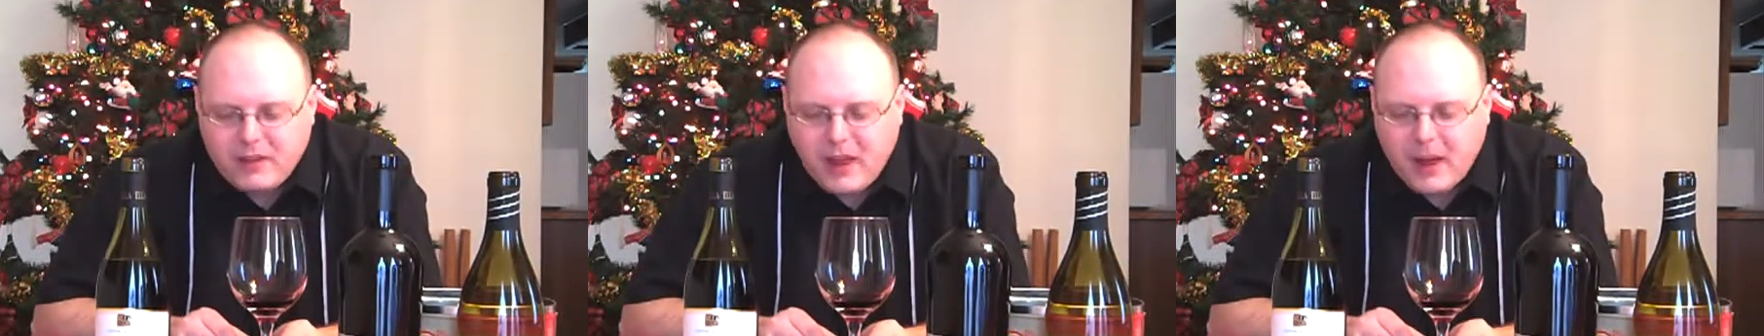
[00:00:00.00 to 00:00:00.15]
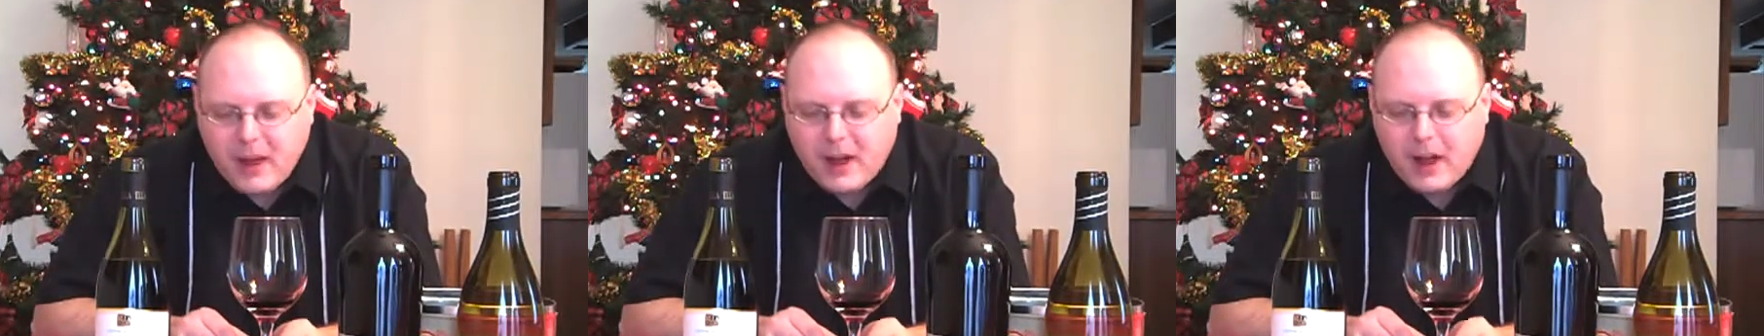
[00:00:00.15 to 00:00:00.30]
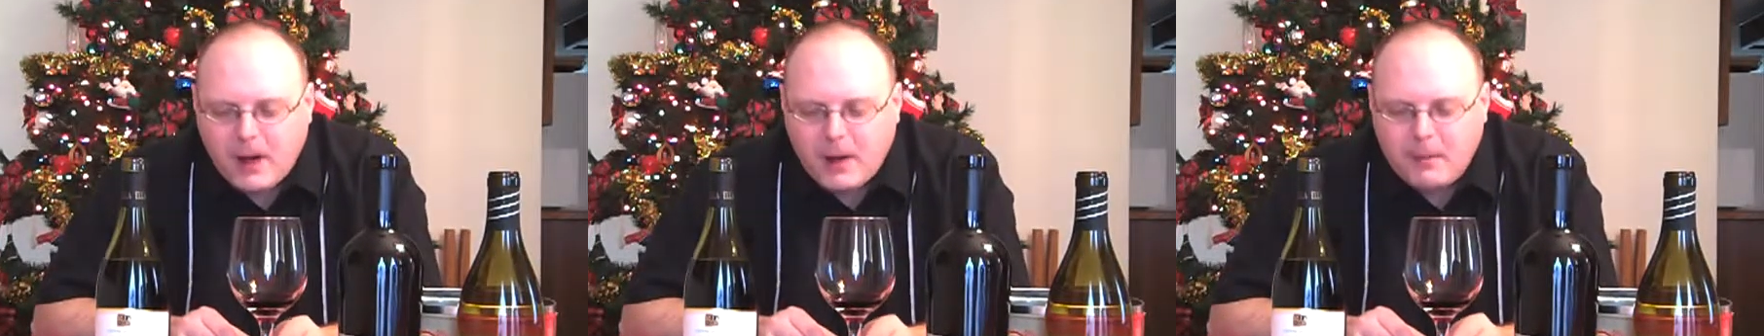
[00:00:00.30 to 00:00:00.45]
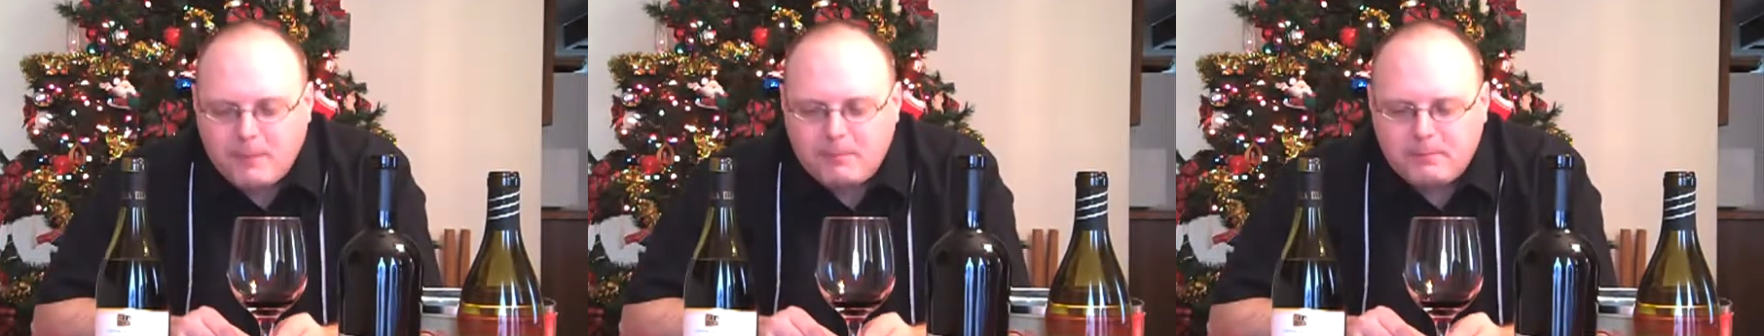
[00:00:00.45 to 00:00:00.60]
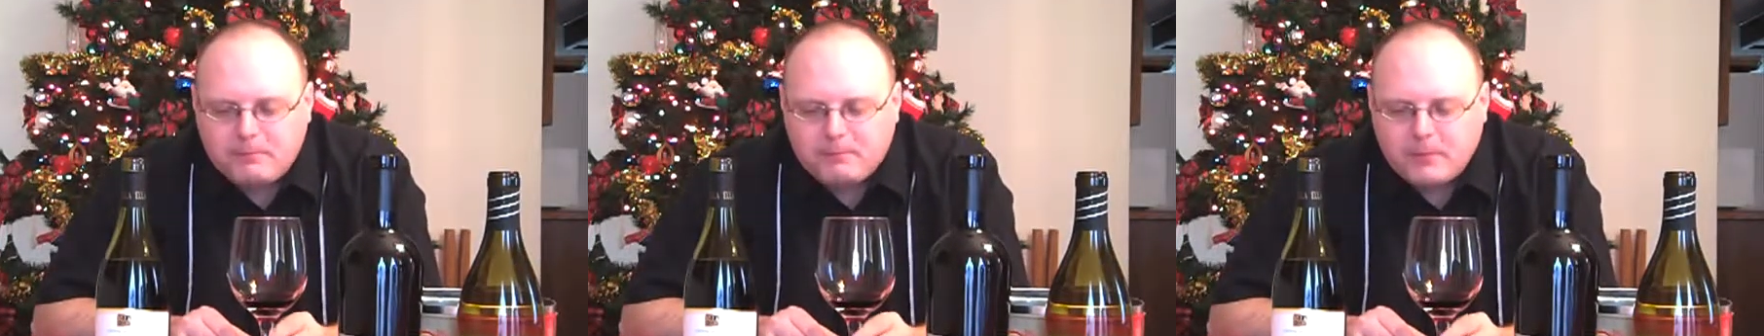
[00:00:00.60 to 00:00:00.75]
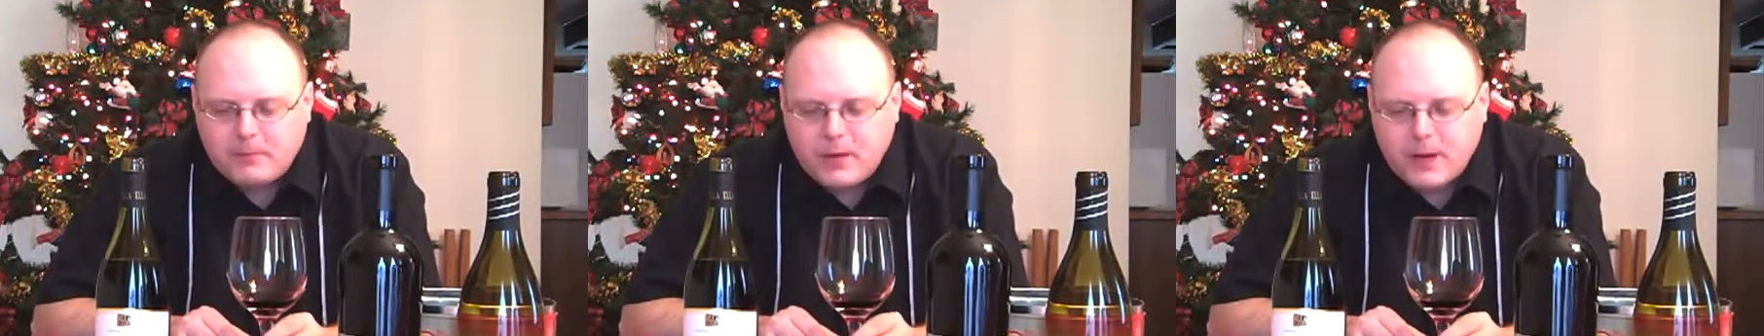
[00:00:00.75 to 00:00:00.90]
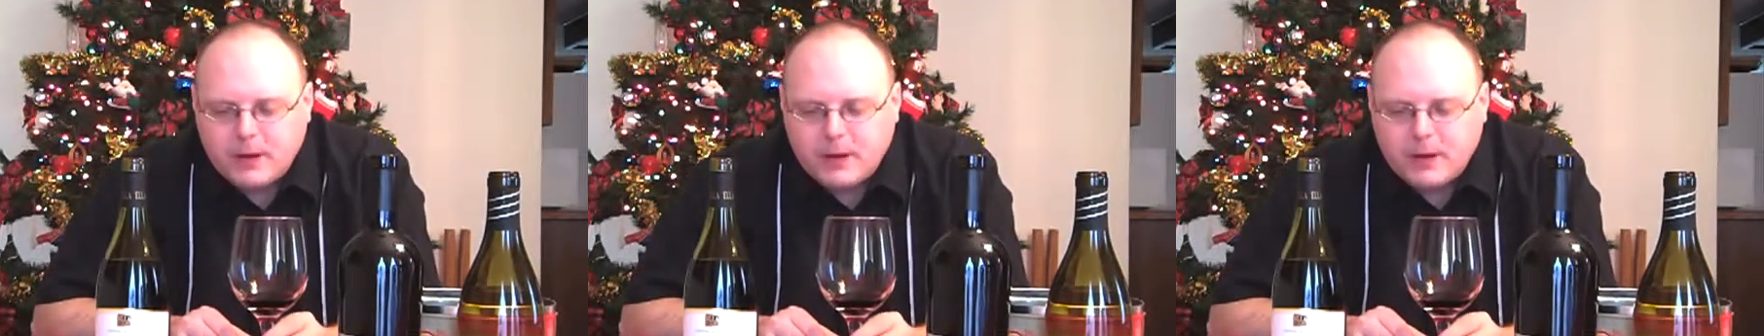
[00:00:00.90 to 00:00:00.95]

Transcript: Um,